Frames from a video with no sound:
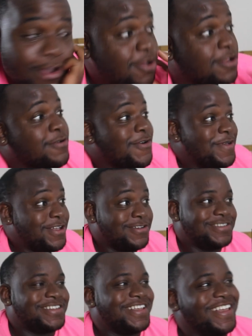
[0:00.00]
oh no! Oh my gosh!
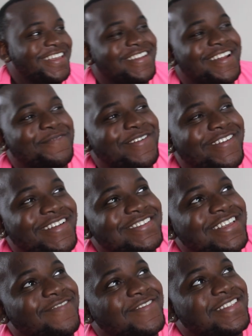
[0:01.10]
Hey, you don't have to be crazy
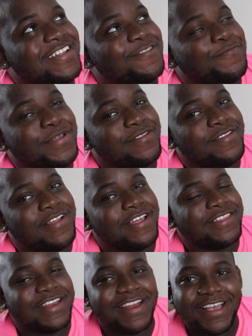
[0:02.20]
if it's like the pit, like
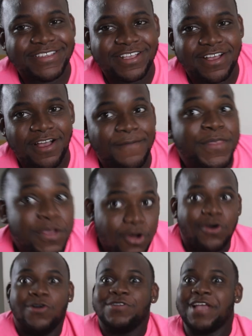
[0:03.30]
the NASCAR.
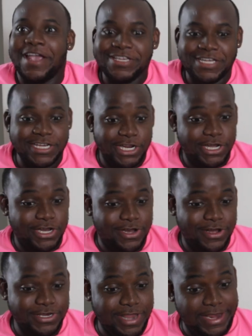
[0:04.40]
Oh, tire change,
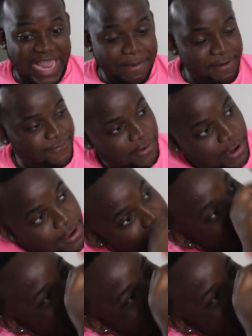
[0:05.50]
a diamond followed.